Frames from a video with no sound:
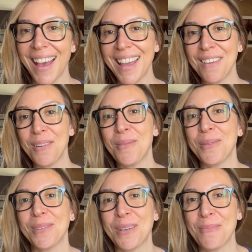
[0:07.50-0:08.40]
Hi
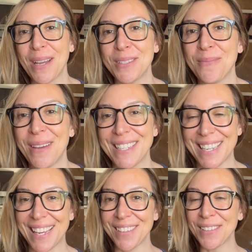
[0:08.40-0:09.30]
everyone, welcome back to my
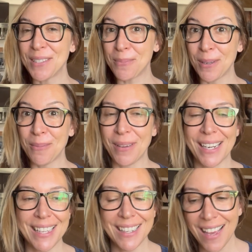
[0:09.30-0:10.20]
channel. It's been a
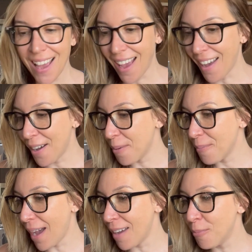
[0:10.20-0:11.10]
minute.
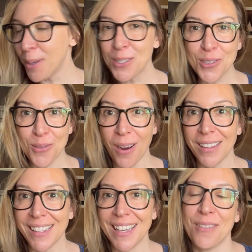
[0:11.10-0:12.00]
I've been
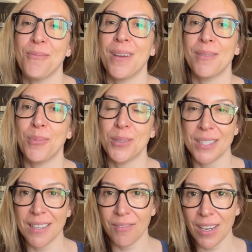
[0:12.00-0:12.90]
struggling with
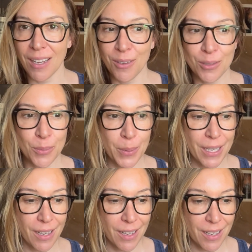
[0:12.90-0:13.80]
posting videos
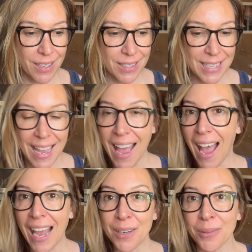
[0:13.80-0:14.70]
because
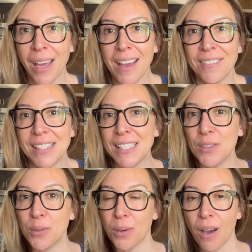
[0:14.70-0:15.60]
I don't have any
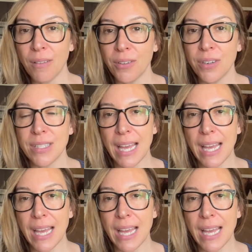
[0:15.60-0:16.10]
new covers.